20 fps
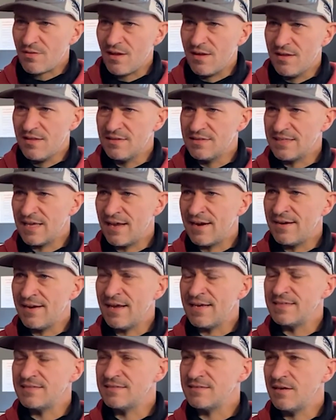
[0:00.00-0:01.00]
It's got a
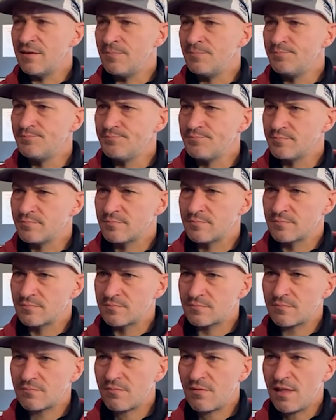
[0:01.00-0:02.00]
nice,
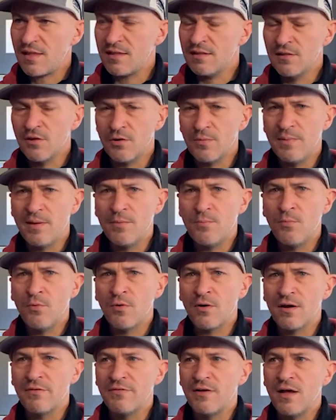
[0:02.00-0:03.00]
little bit
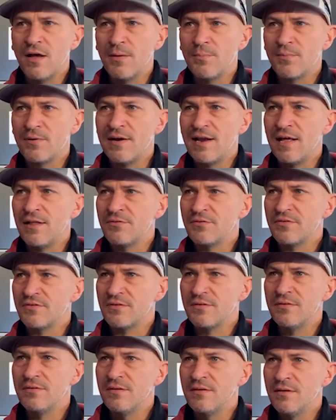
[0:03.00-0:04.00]
more of a
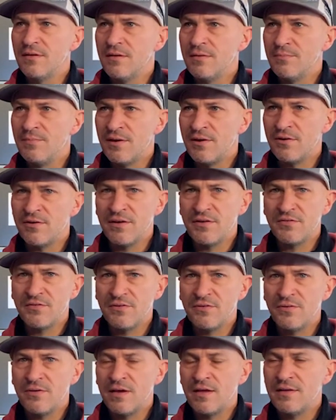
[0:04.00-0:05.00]
pronounced bitterness
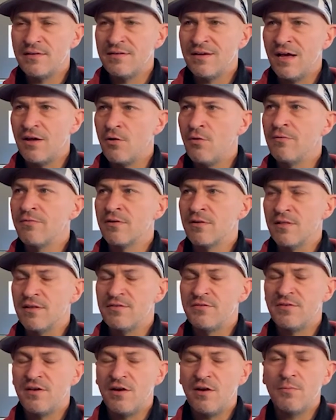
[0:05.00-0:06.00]
to it. Not overly
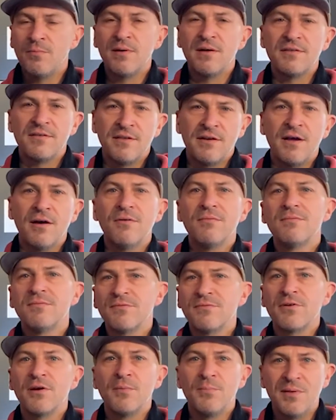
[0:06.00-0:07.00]
so, but
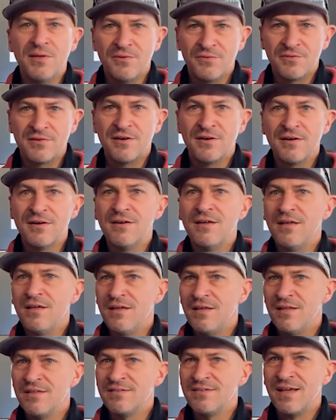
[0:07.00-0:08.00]
for a Pilsner,
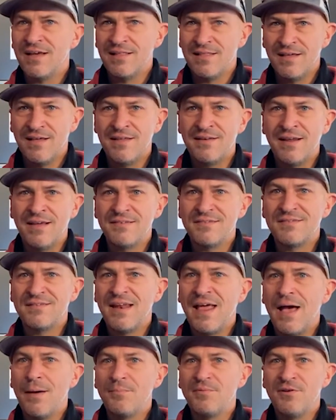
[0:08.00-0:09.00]
it's got a nice
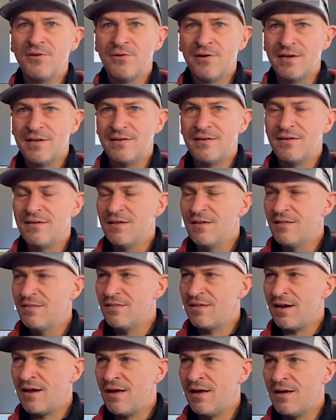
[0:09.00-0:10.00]
snap to it
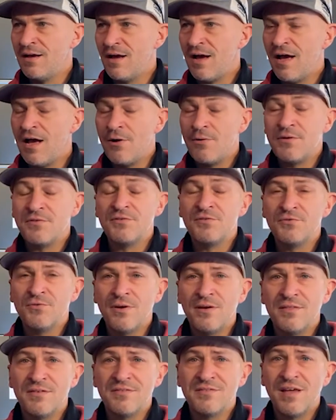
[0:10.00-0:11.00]
that I always
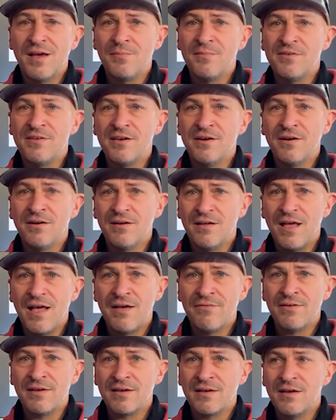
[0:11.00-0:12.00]
enjoy this time of year,
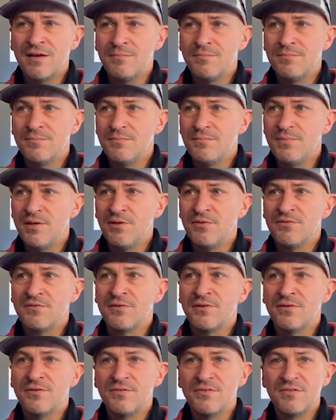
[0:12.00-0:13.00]
having
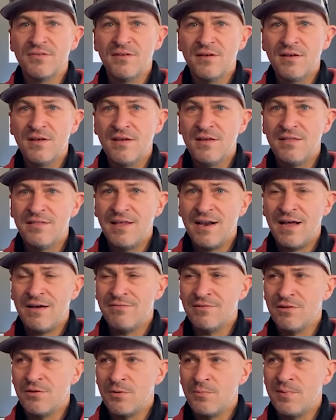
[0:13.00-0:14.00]
Pilsners that have
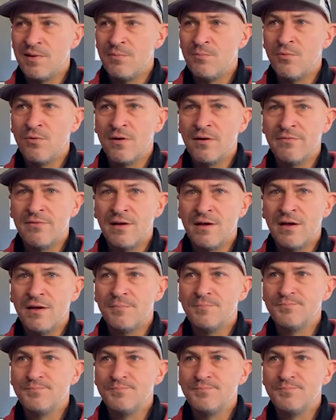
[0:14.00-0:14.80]
a little bit more of a